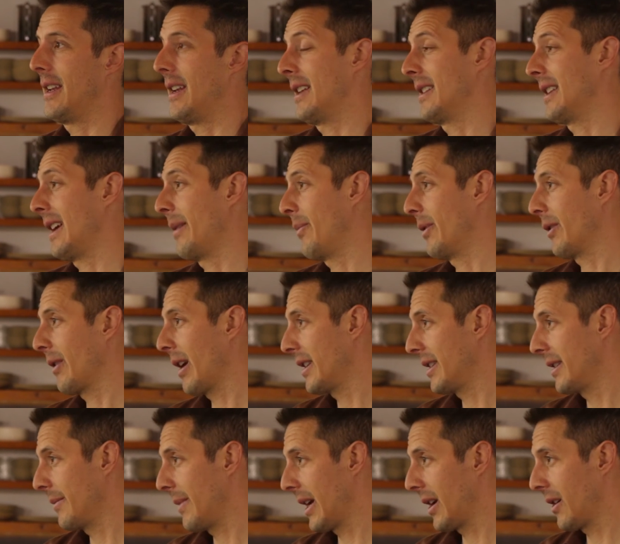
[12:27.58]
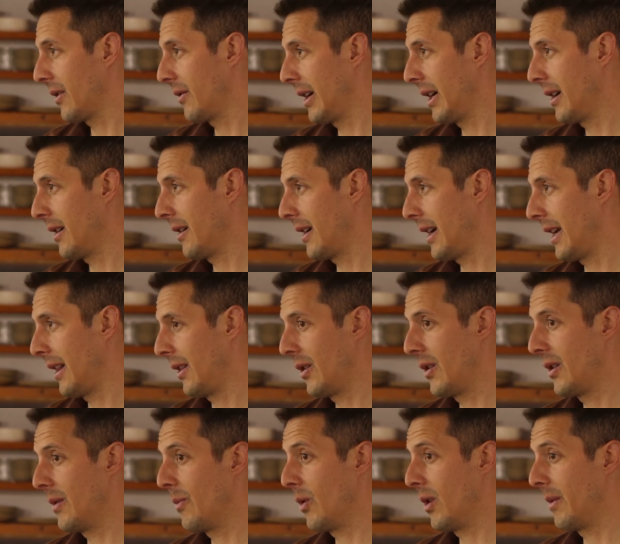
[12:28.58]
then as I progressed in my career, I
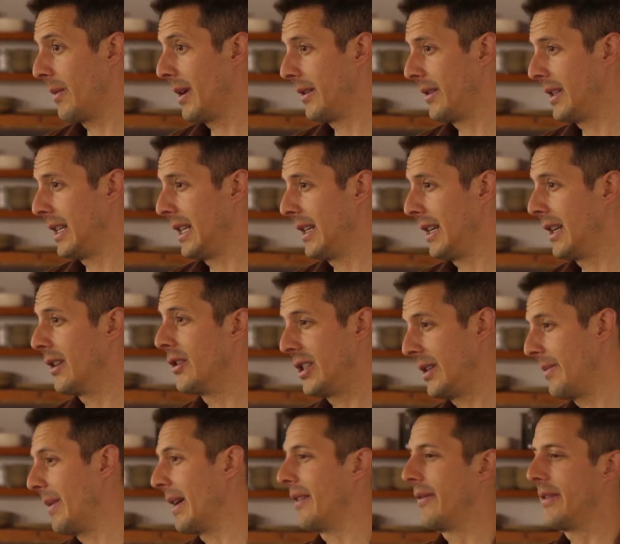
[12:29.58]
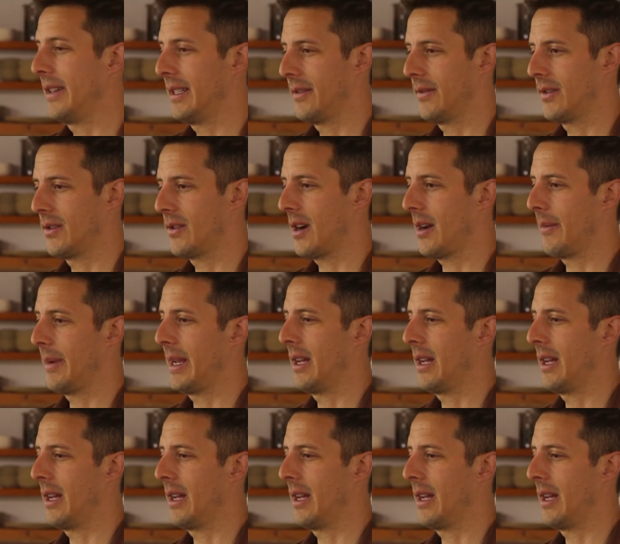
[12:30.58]
learned more about the energy benefits of straw